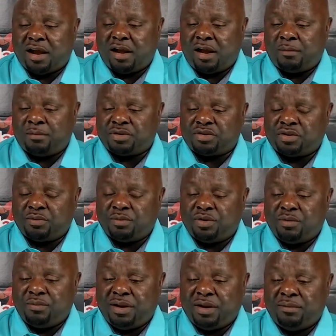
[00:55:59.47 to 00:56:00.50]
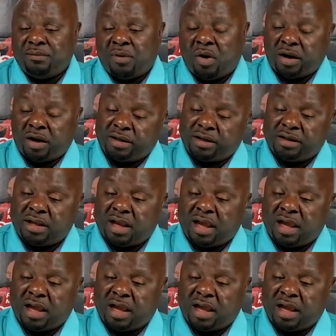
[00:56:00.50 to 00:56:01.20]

I'm assuming you mean marketing.